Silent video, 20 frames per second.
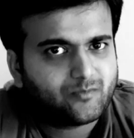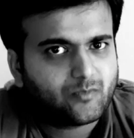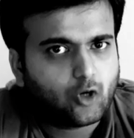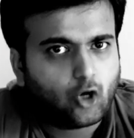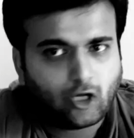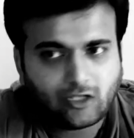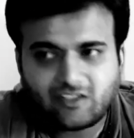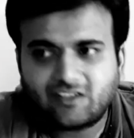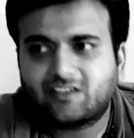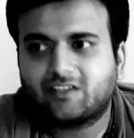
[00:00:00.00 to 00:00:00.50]

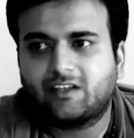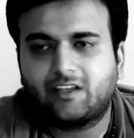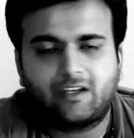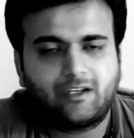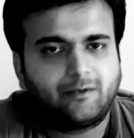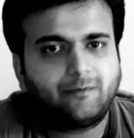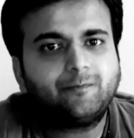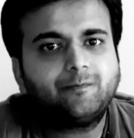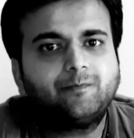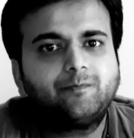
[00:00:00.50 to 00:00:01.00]
on
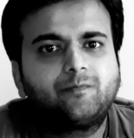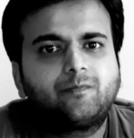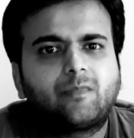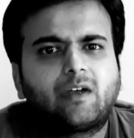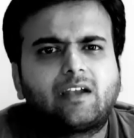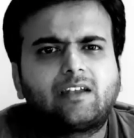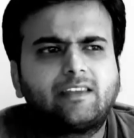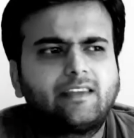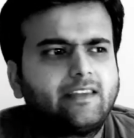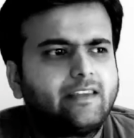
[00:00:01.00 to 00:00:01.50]
screen,
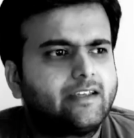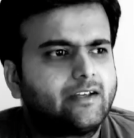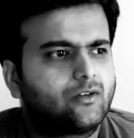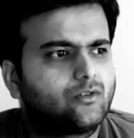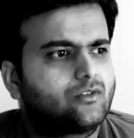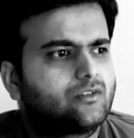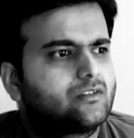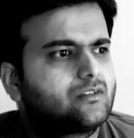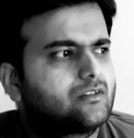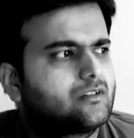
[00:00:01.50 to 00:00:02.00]
and they
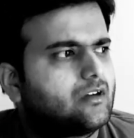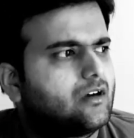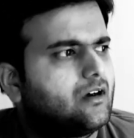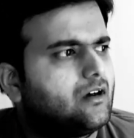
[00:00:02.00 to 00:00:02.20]
don't,